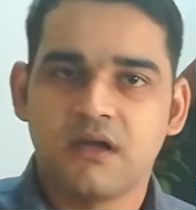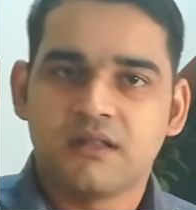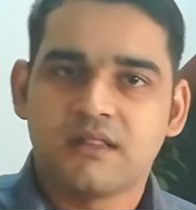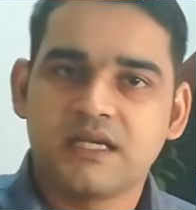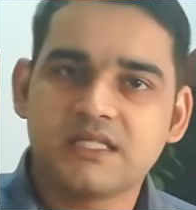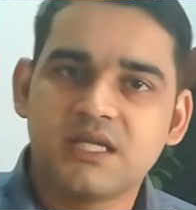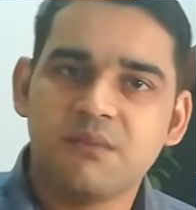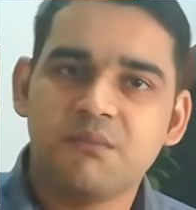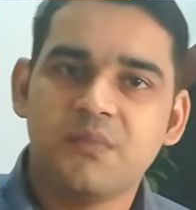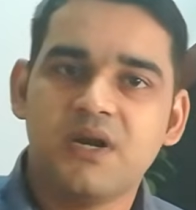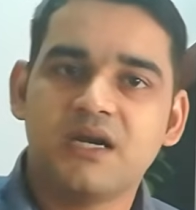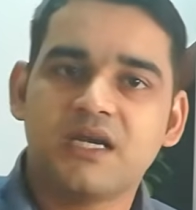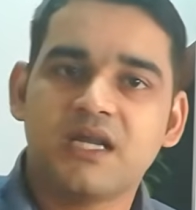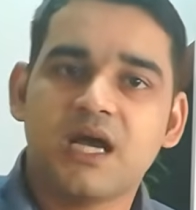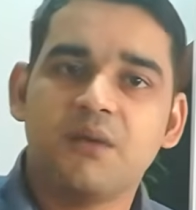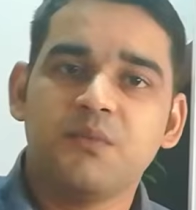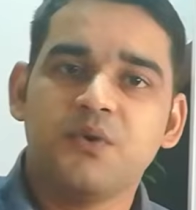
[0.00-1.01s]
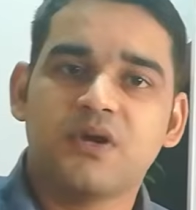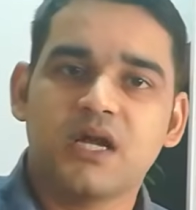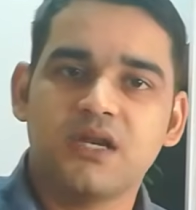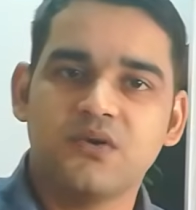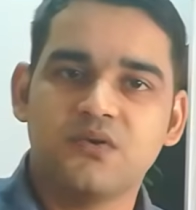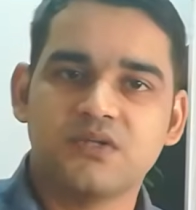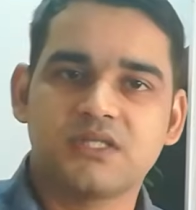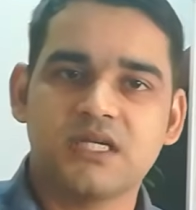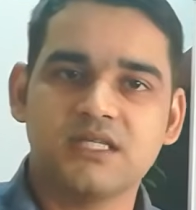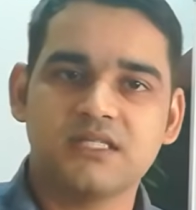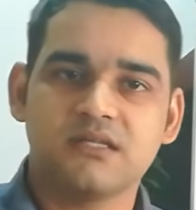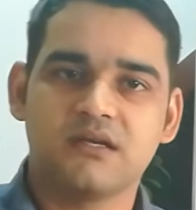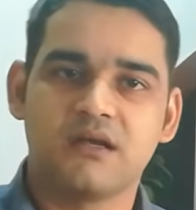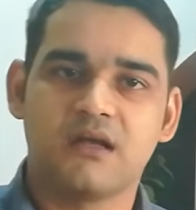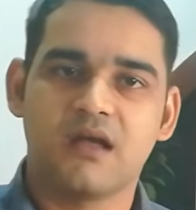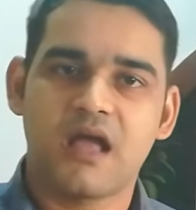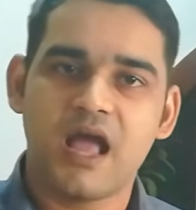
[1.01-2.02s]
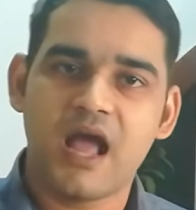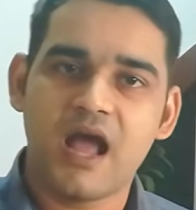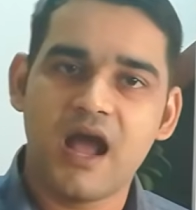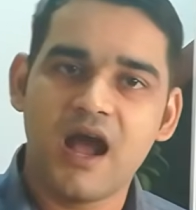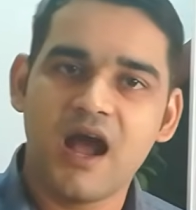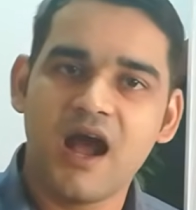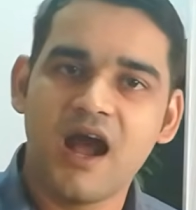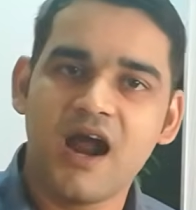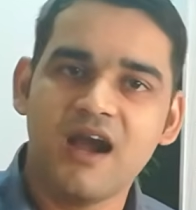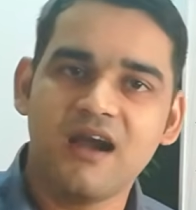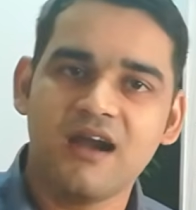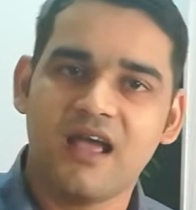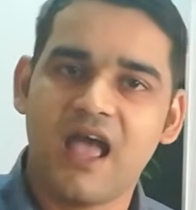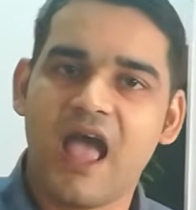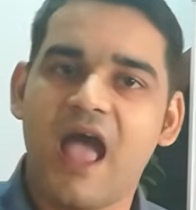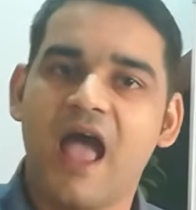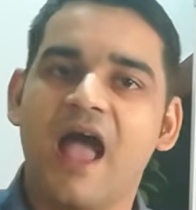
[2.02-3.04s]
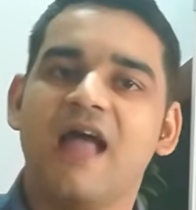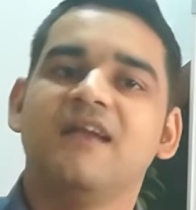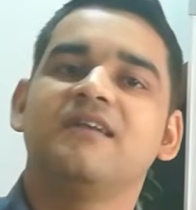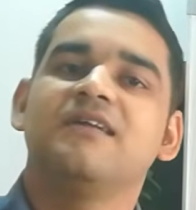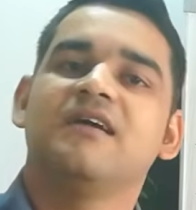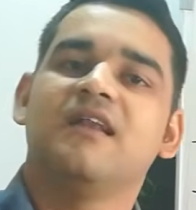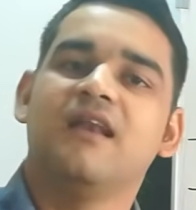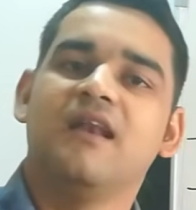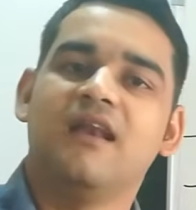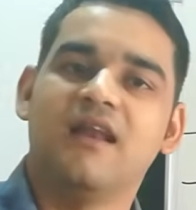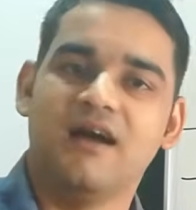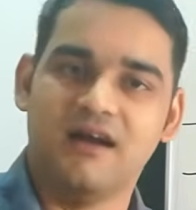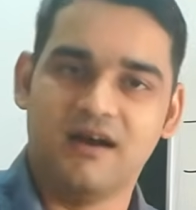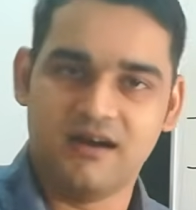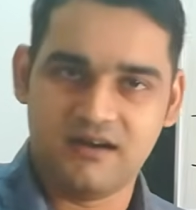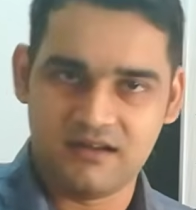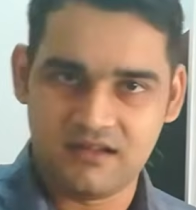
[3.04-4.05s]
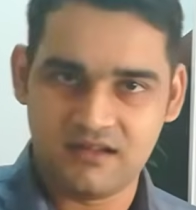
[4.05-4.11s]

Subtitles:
The simple term you can use is earn and learn.